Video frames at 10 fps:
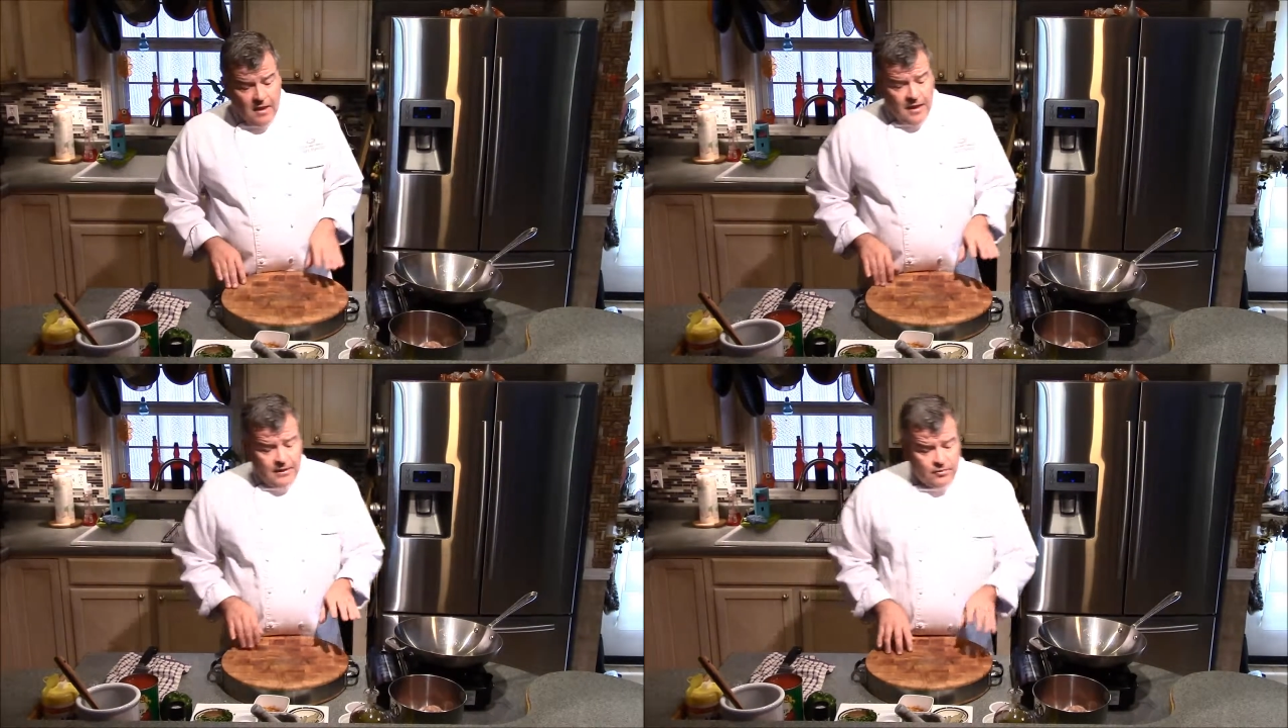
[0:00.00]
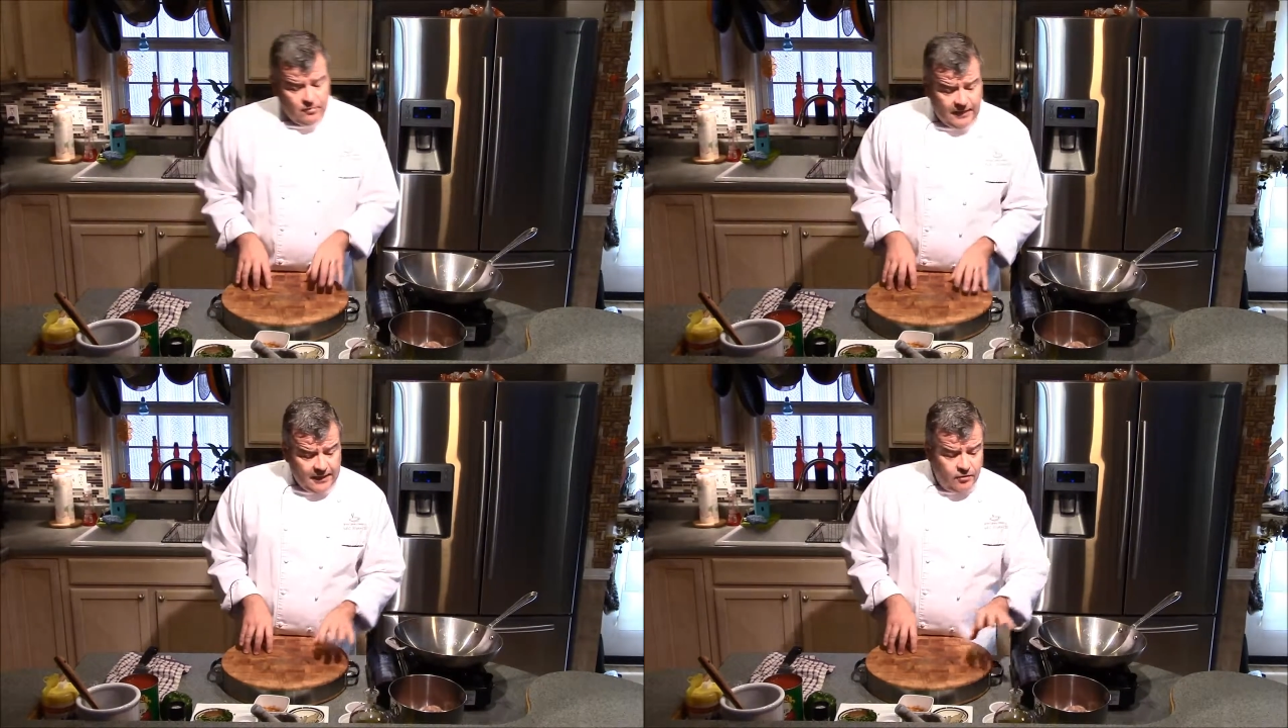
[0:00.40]
Is you
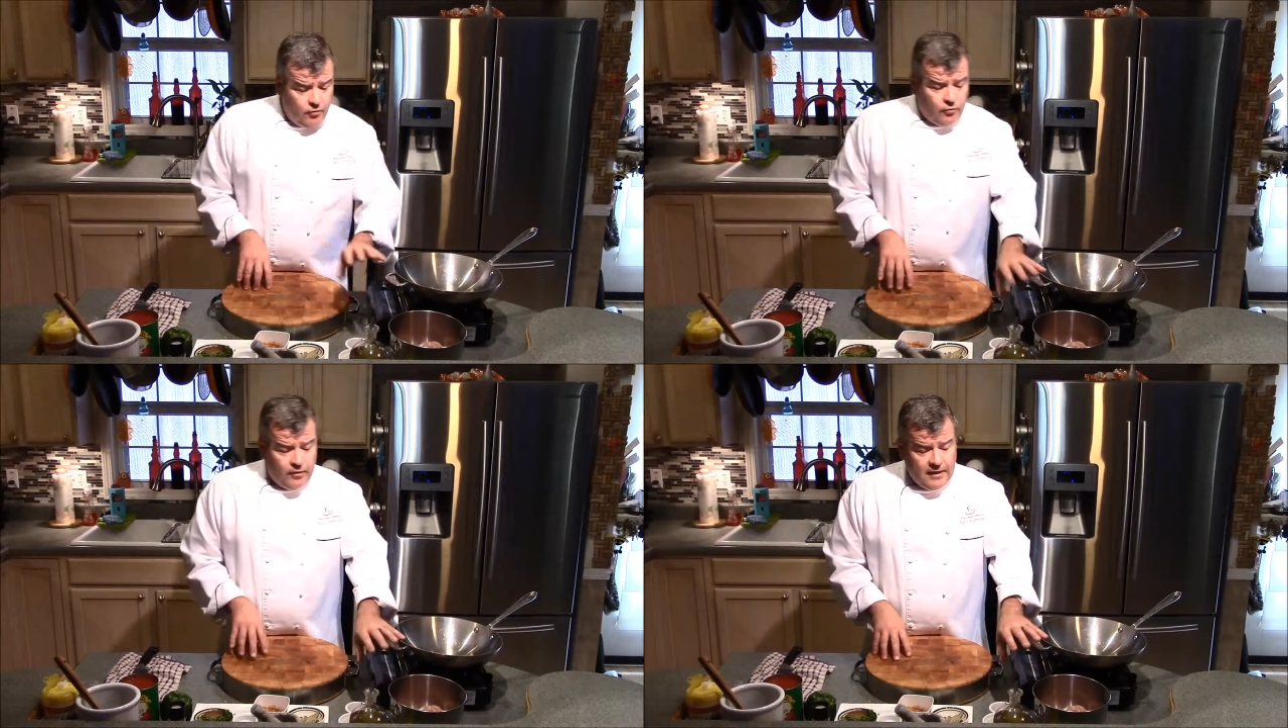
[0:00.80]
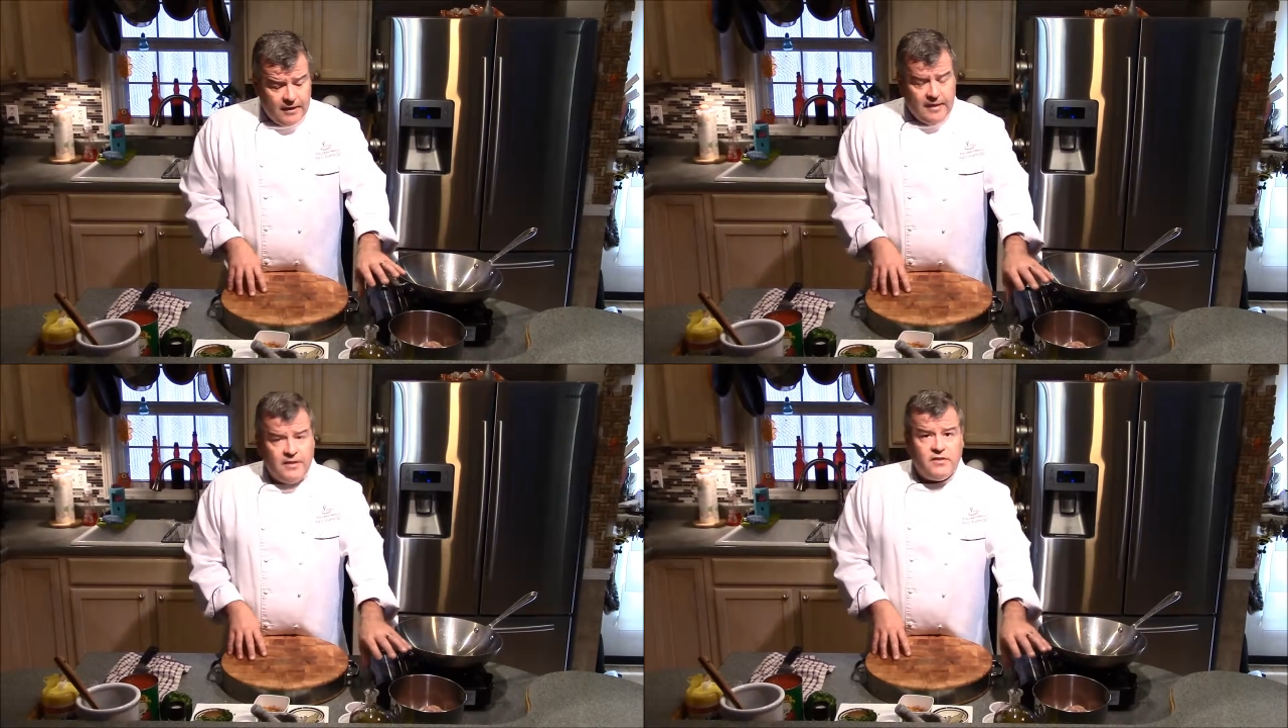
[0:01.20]
lay your
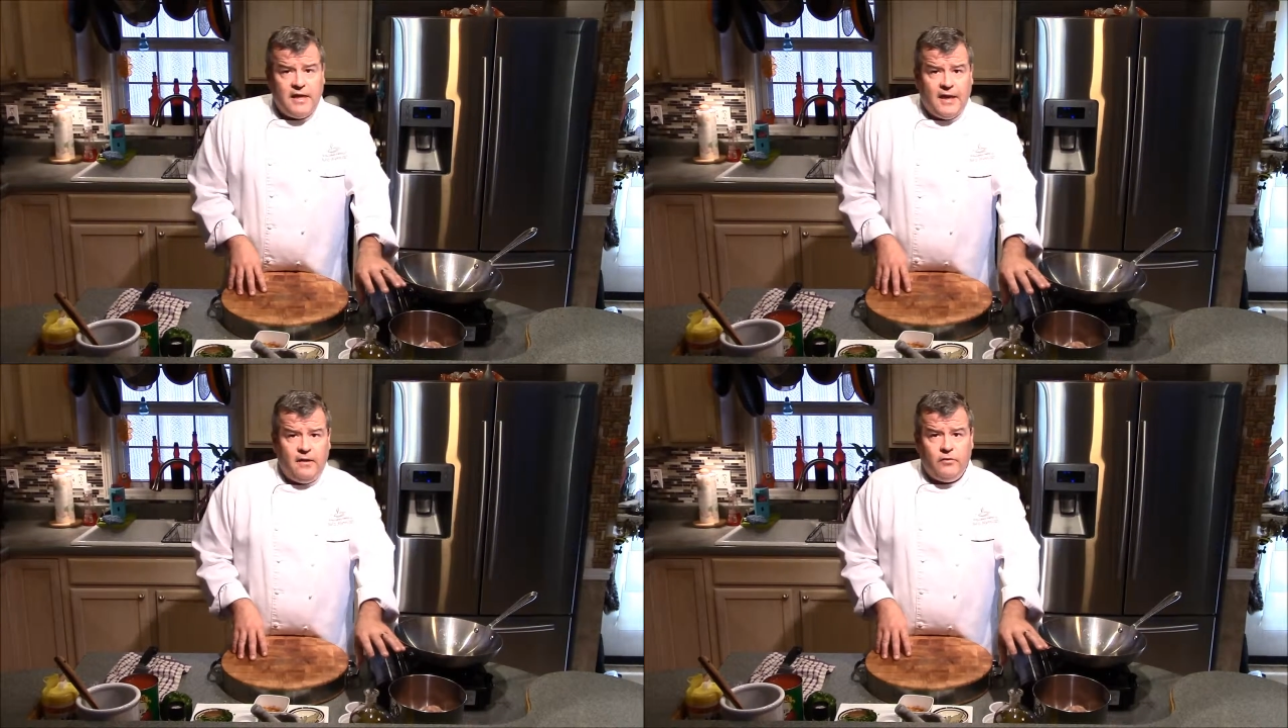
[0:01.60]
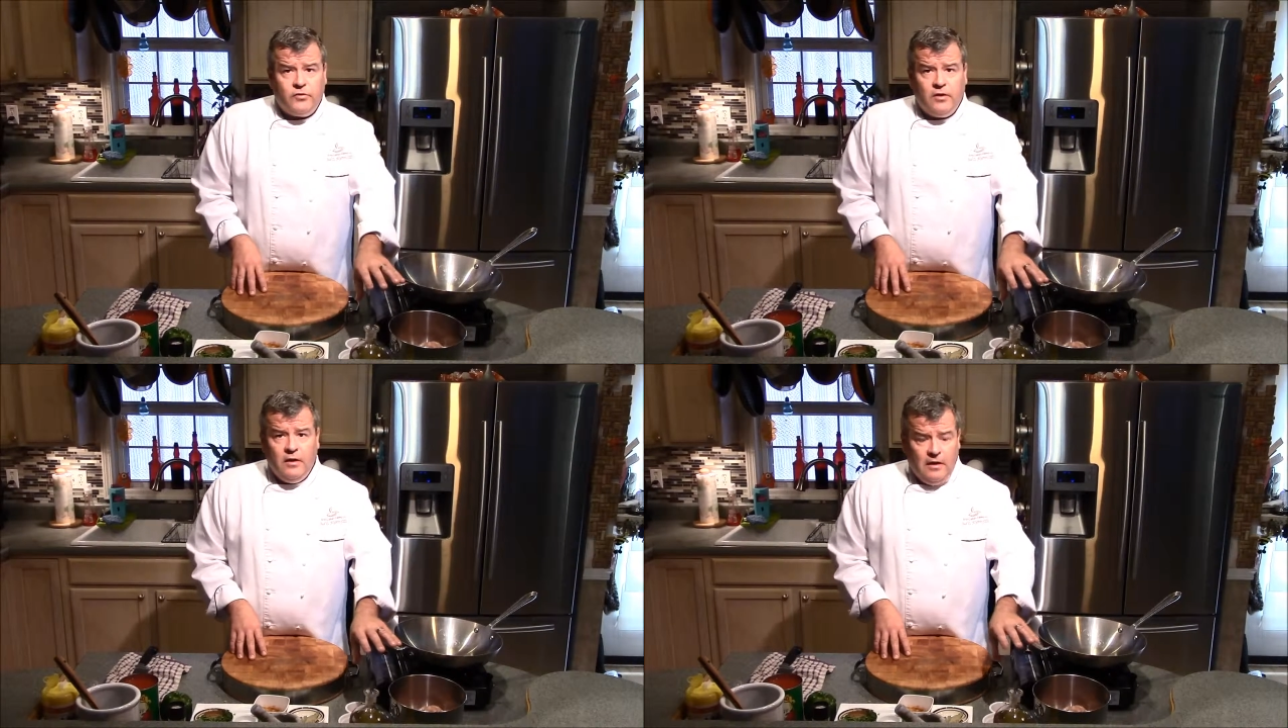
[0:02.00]
ingredients
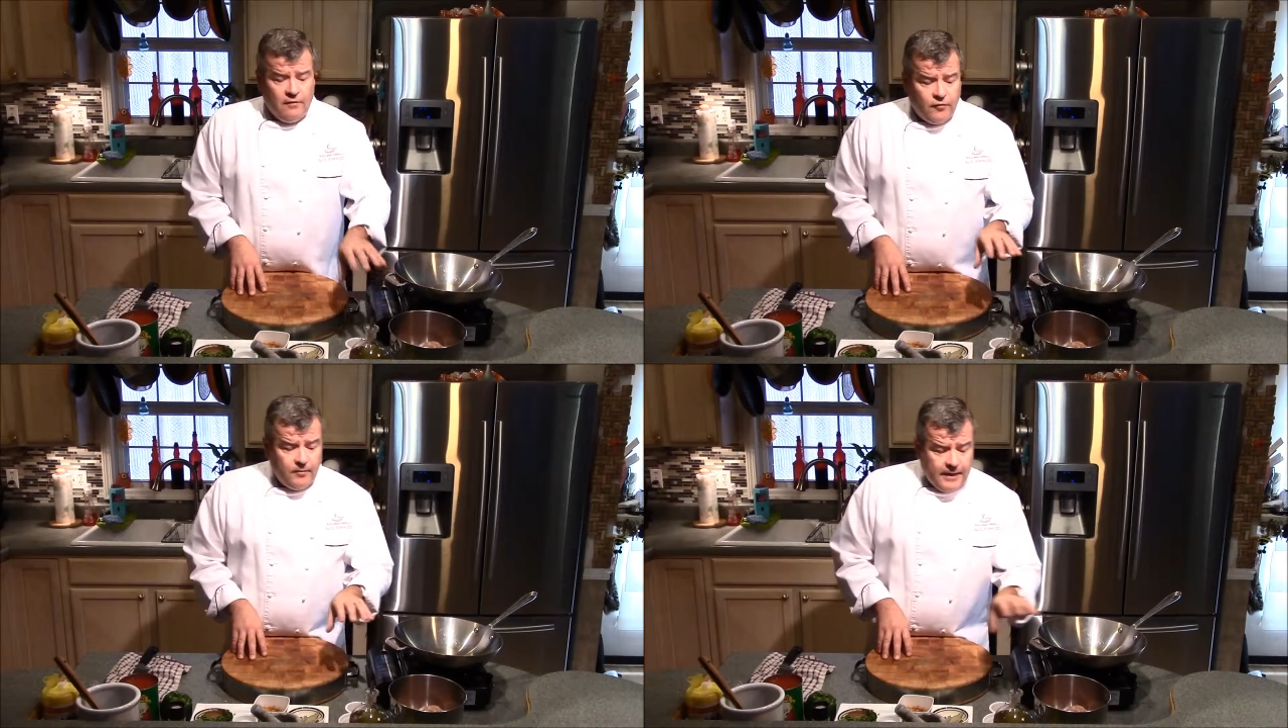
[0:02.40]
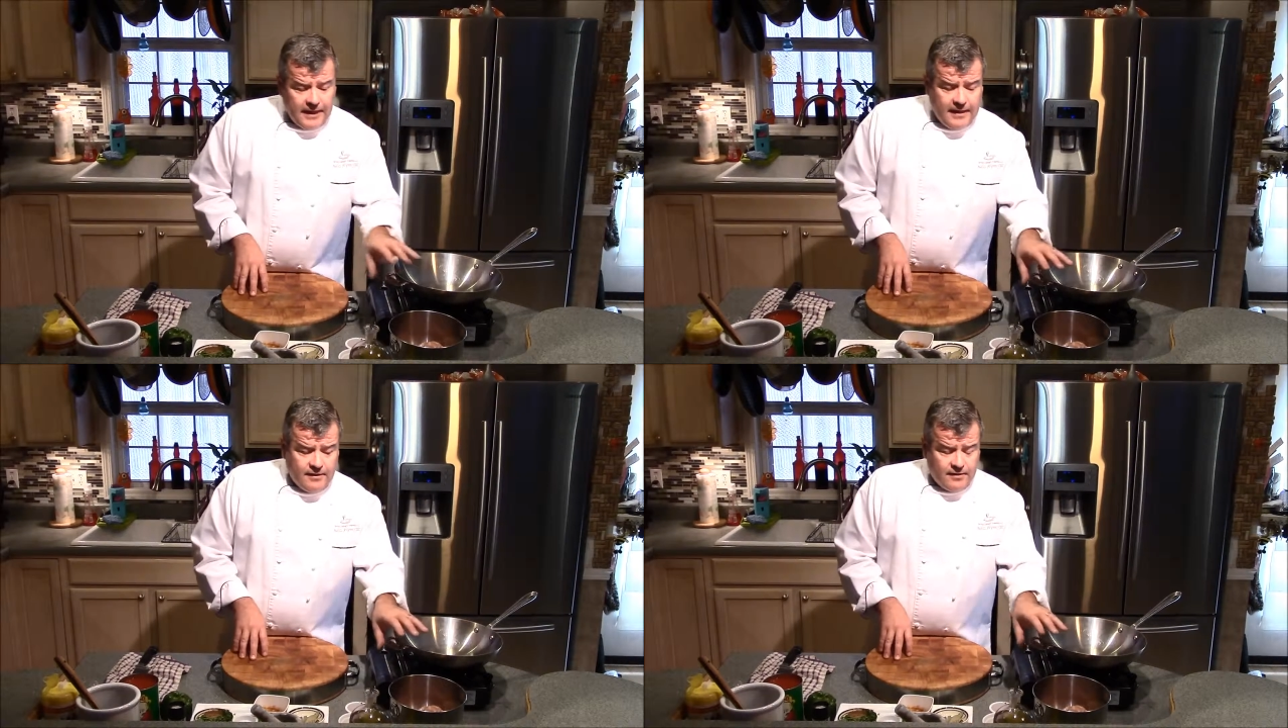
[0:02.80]
out from
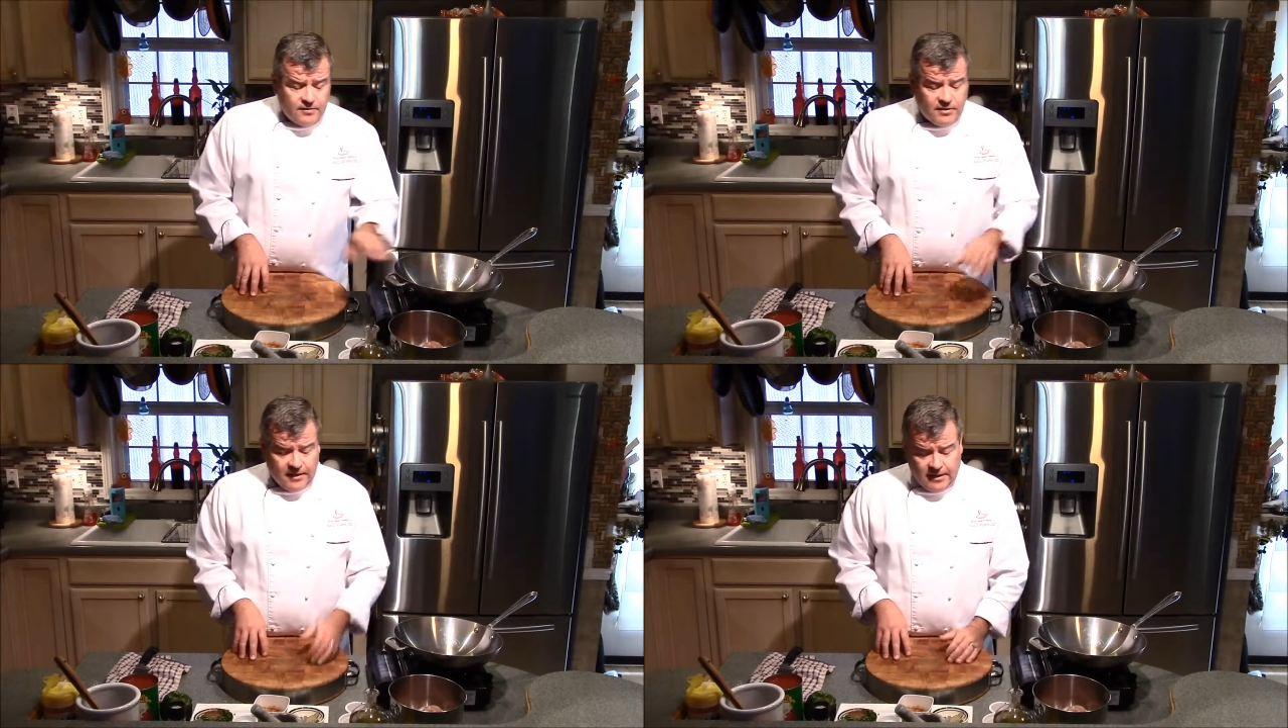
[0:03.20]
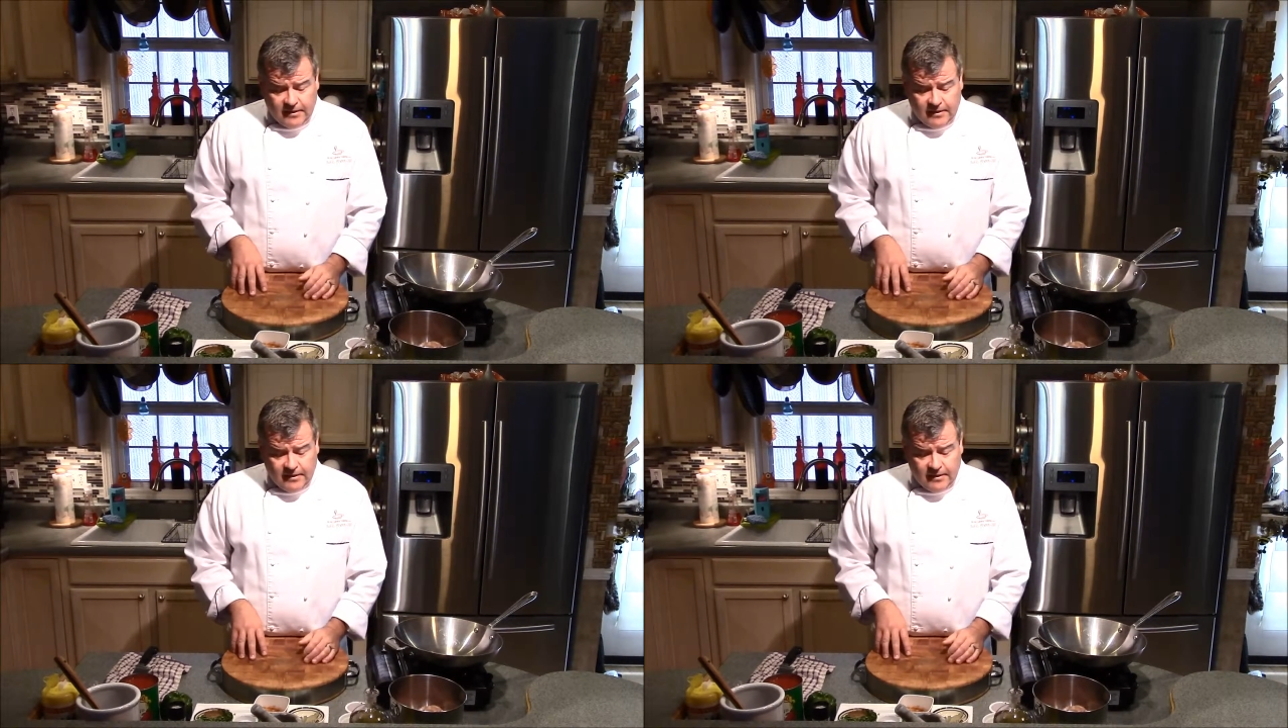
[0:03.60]
A to Z.